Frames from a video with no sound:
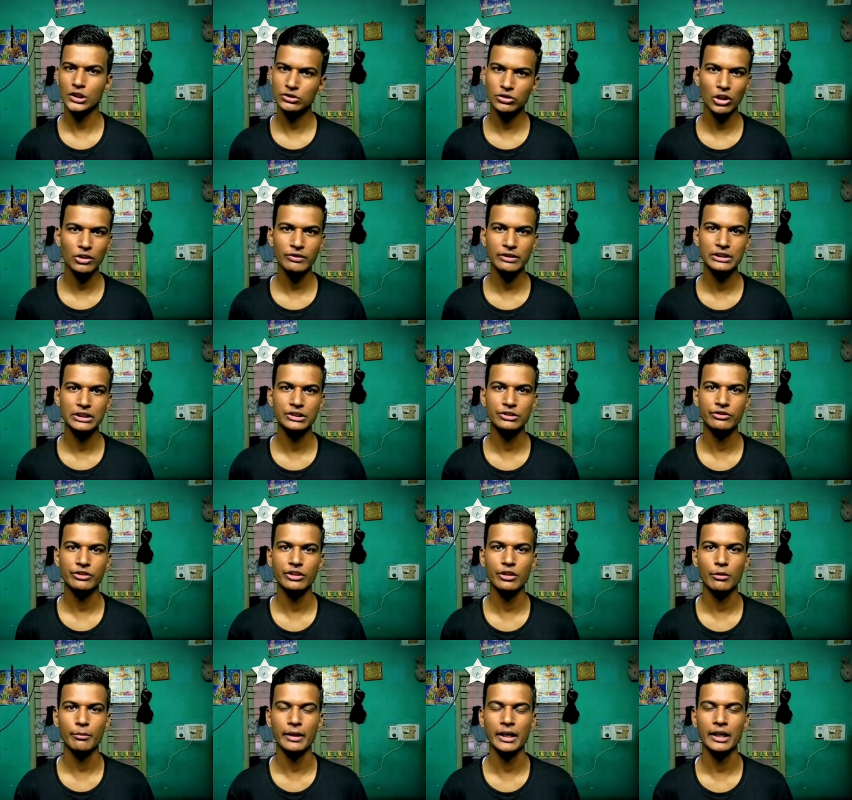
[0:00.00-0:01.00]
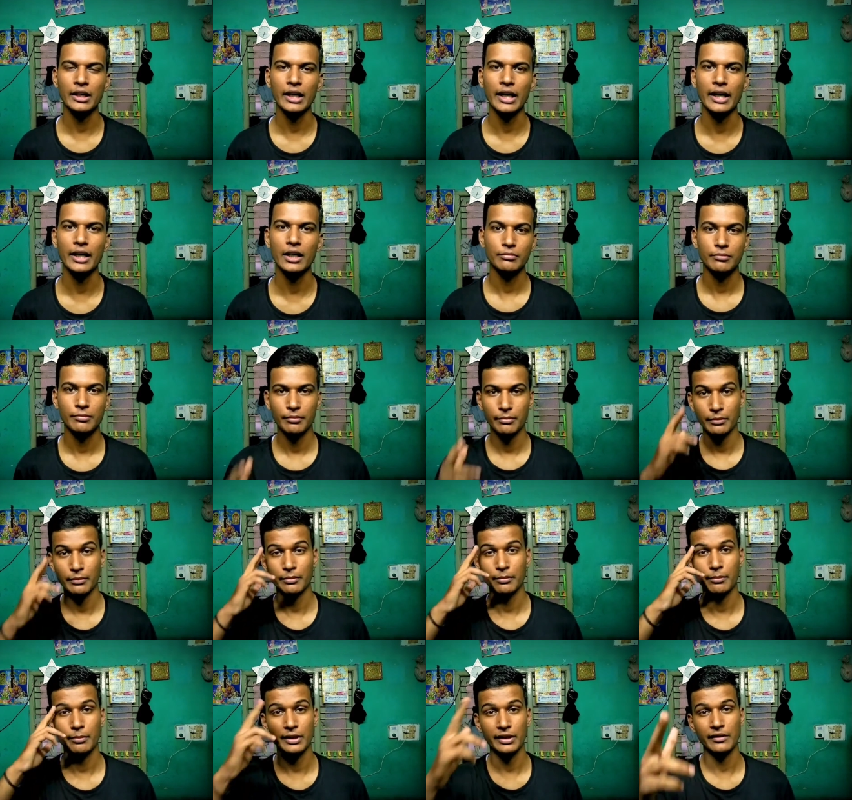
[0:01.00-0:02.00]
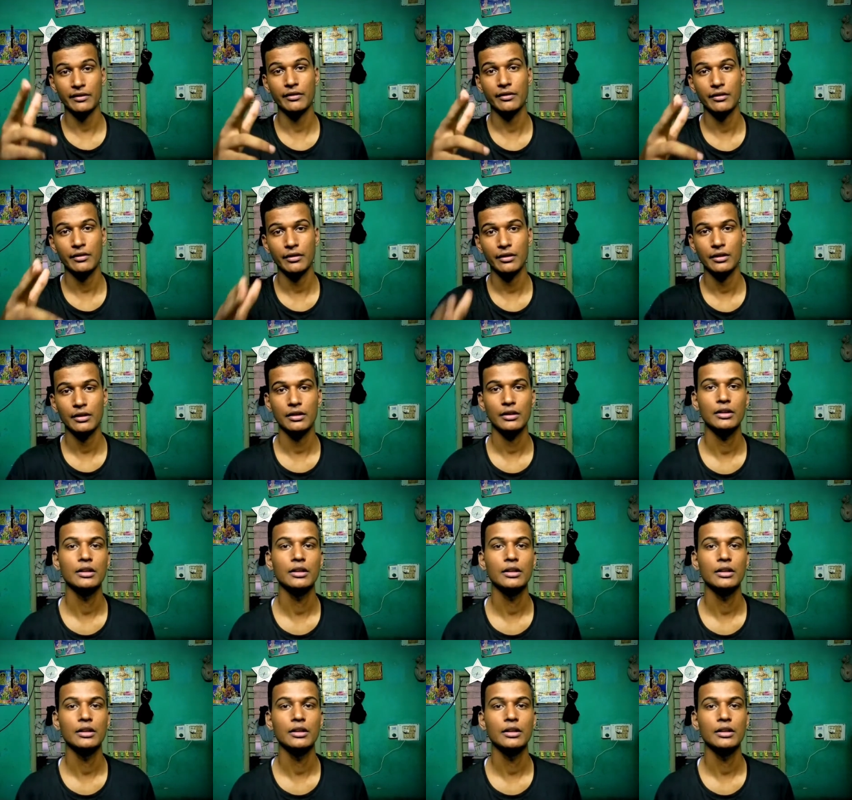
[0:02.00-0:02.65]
That's all with this video, man, and peace.